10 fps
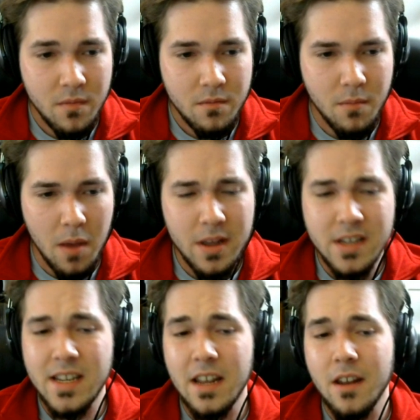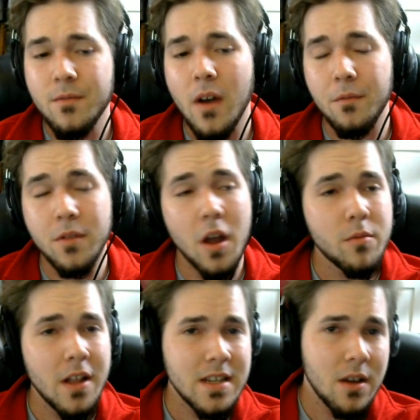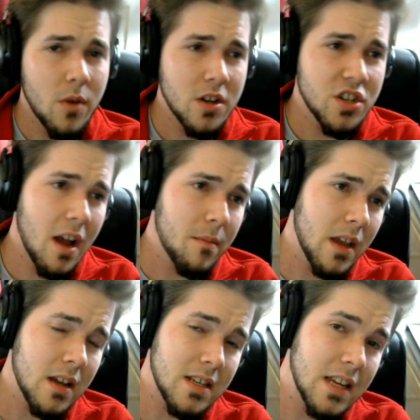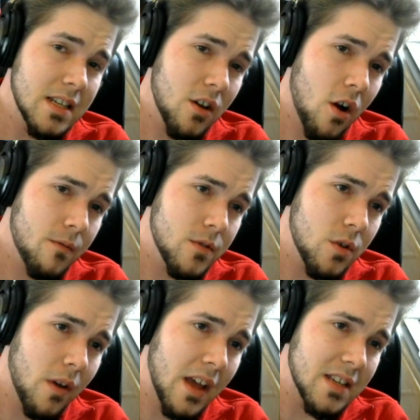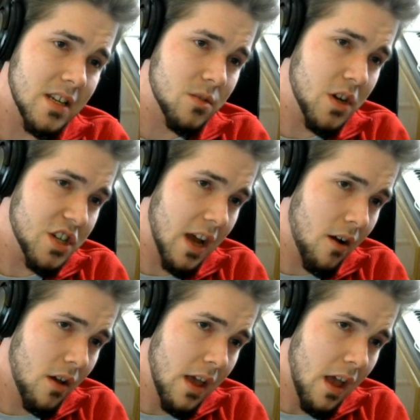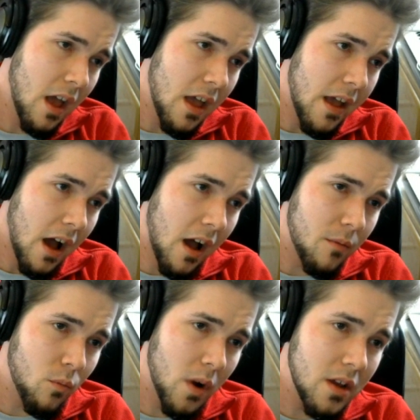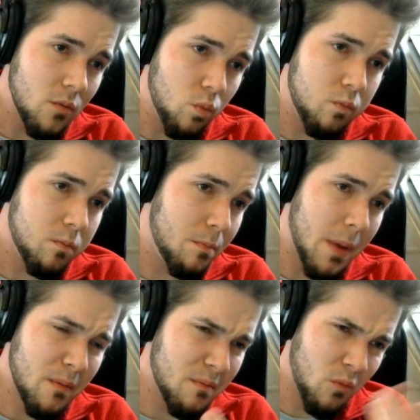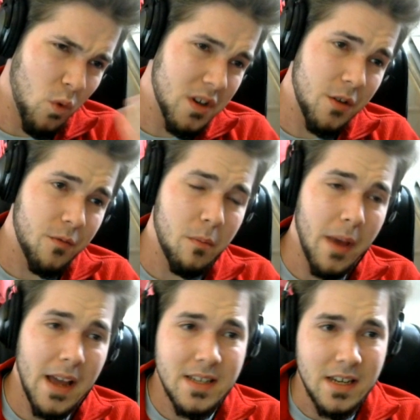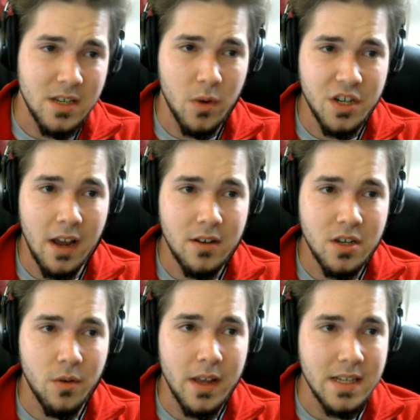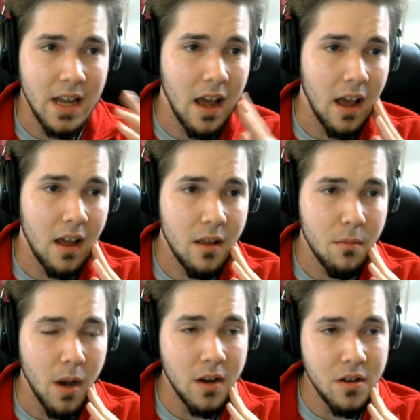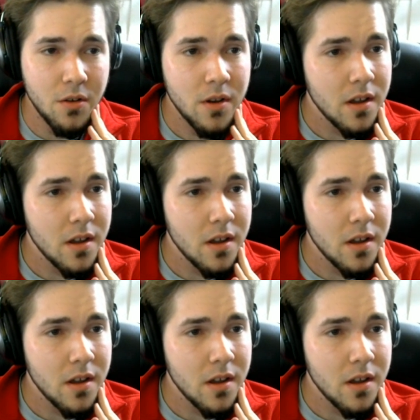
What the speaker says: Maybe he's seeing if Flare Blitz can one-shot me because he's Scarfed, or he has to switch out. What he would do for best is switch out to his Bug Dude.